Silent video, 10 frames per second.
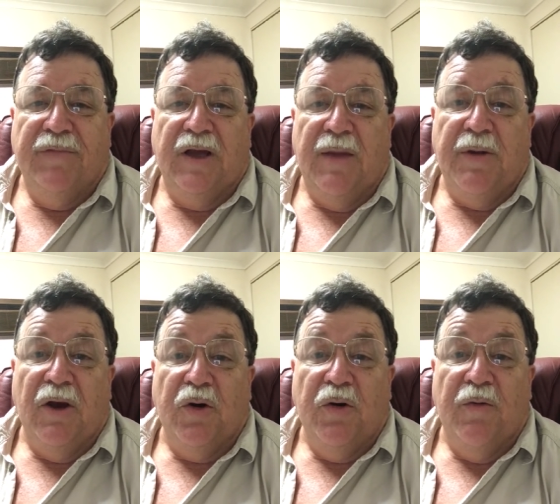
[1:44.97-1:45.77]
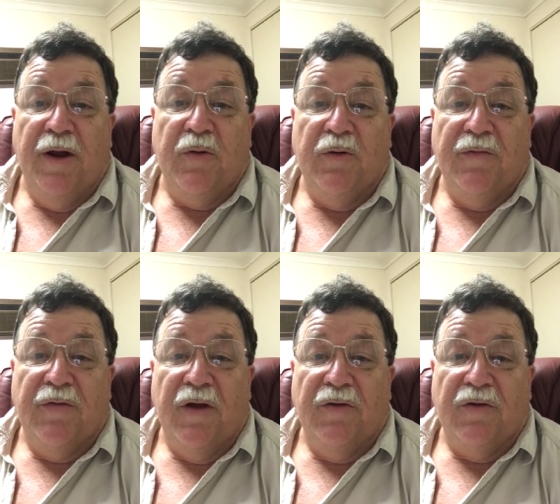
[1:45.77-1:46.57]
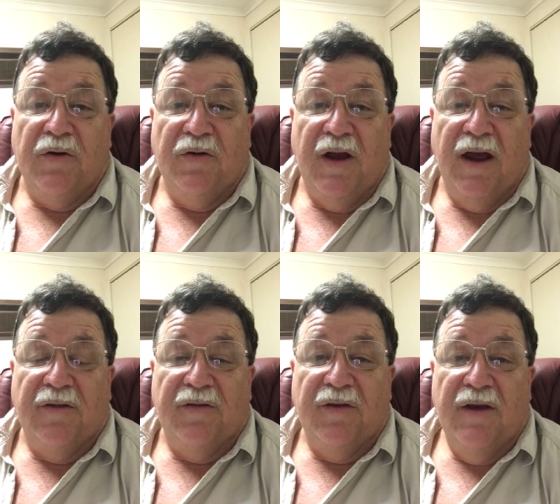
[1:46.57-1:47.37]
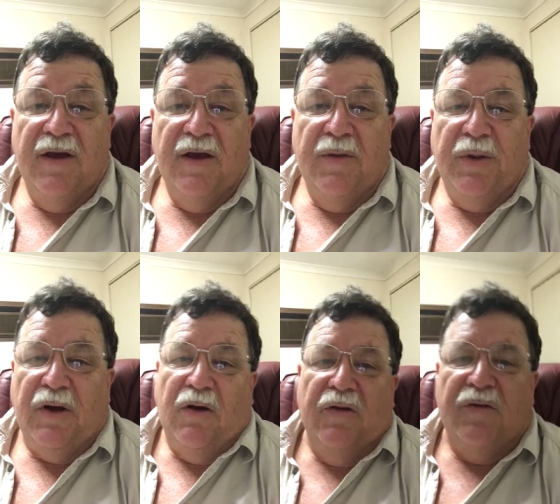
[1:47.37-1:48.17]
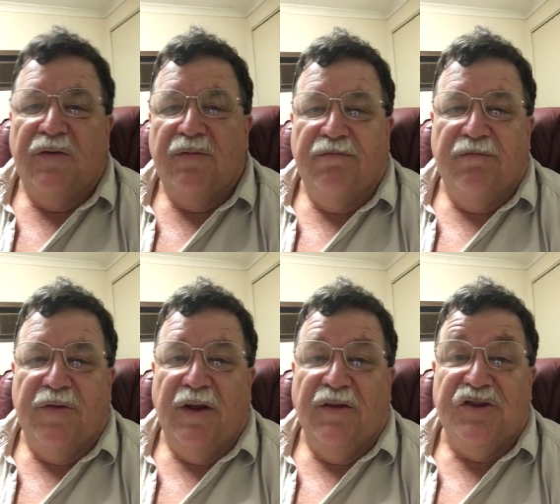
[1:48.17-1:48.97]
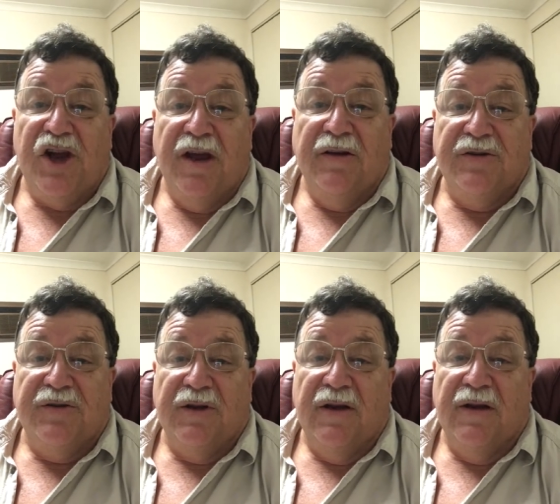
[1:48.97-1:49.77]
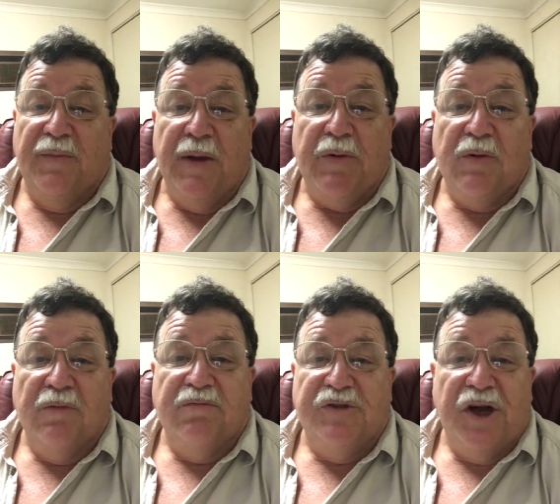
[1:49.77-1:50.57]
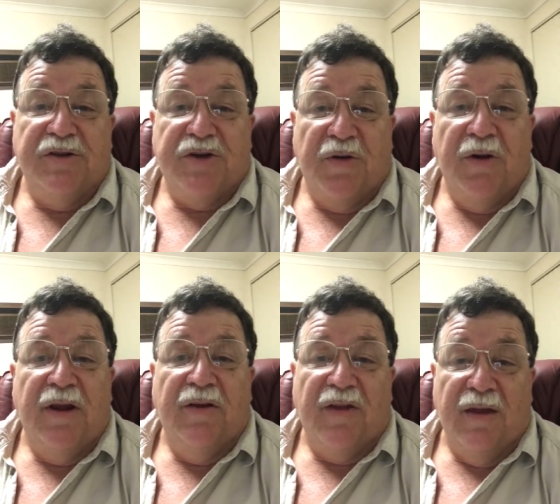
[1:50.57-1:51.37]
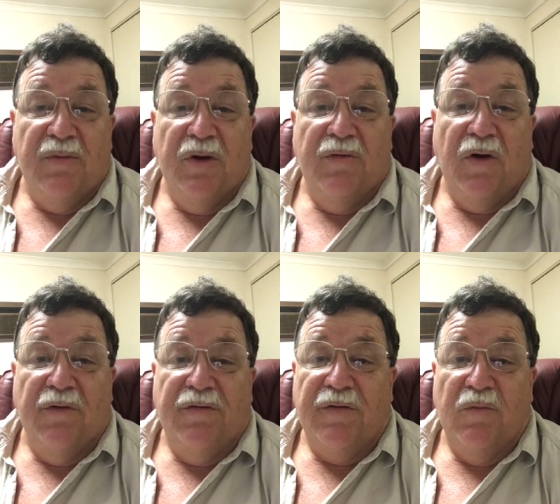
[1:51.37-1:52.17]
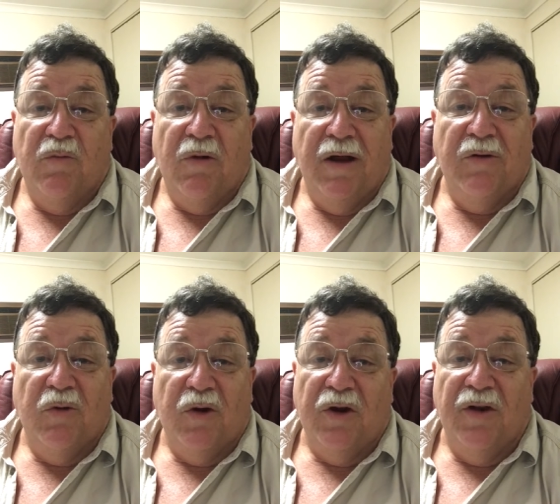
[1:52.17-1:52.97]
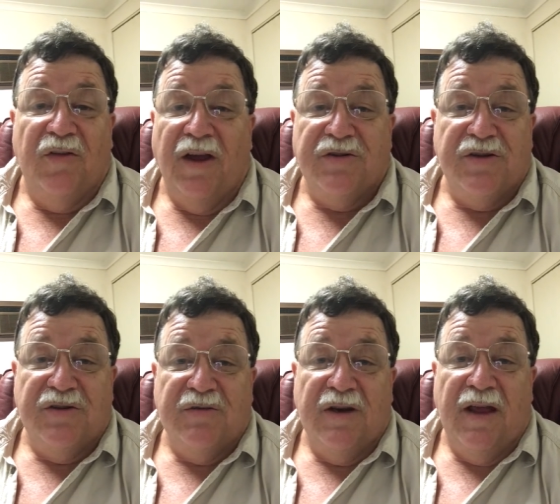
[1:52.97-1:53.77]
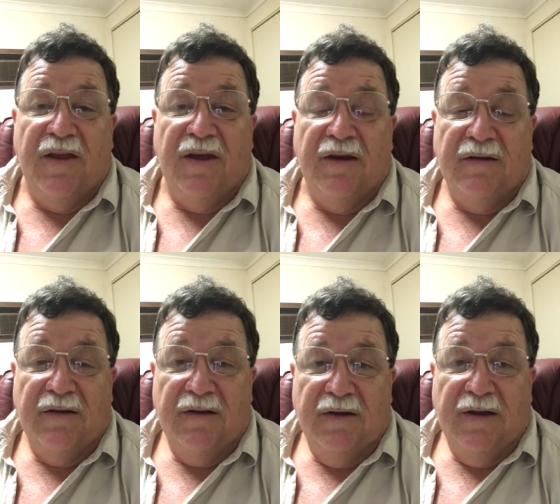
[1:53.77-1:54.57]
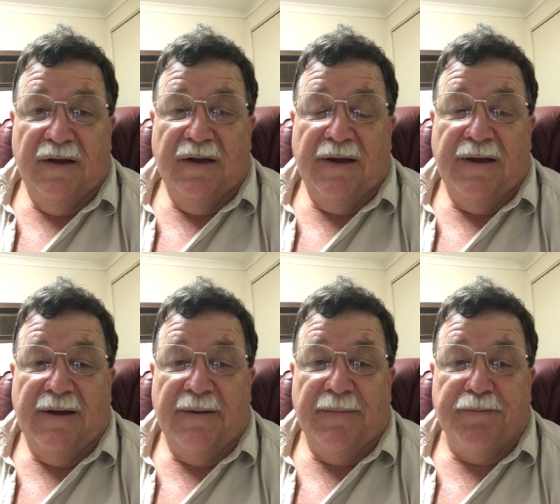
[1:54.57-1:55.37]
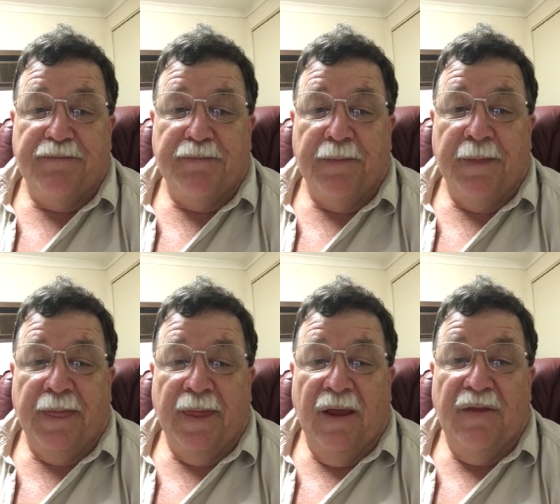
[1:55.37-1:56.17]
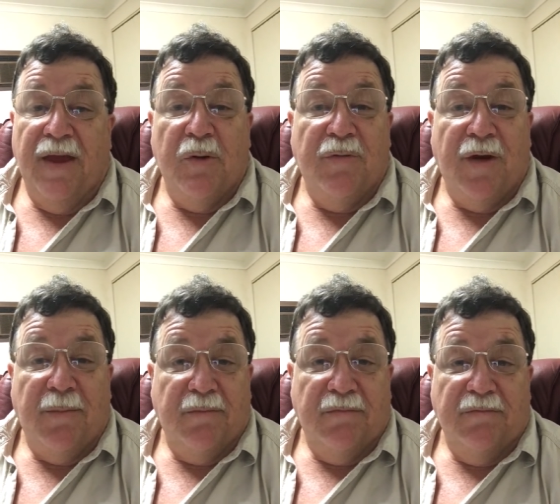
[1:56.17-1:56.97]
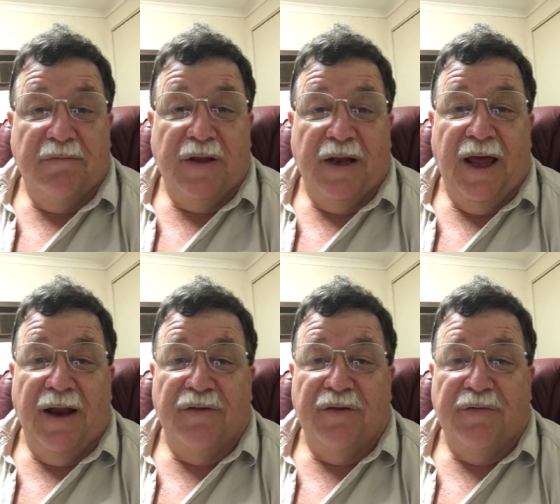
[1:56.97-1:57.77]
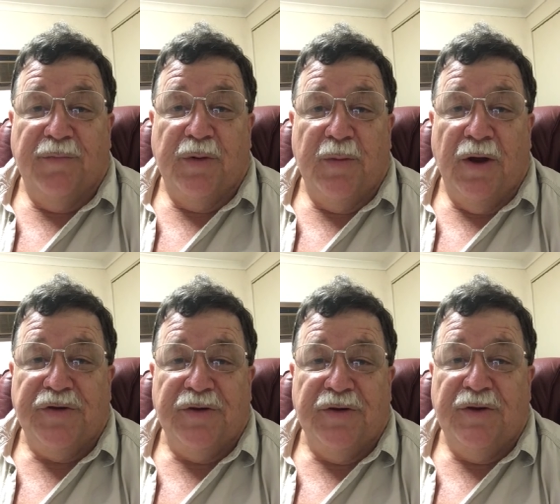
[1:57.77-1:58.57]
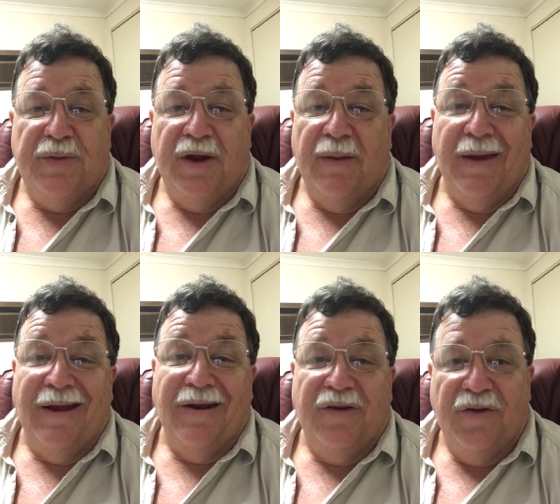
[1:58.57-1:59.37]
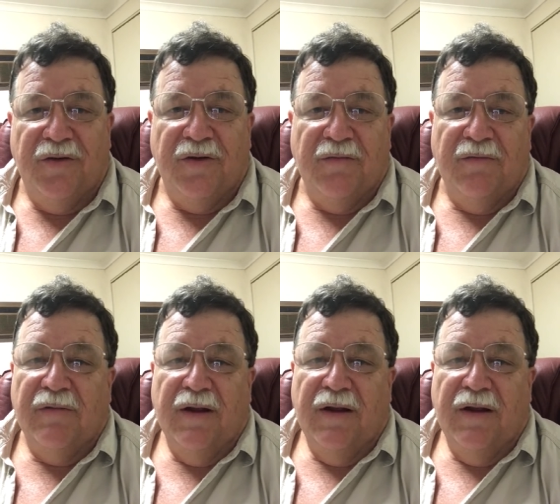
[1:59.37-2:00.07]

keeping a good record of those contacts, because things change. People change careers, they move on from one organisation to another, they move up the ladders of promotion to become editors and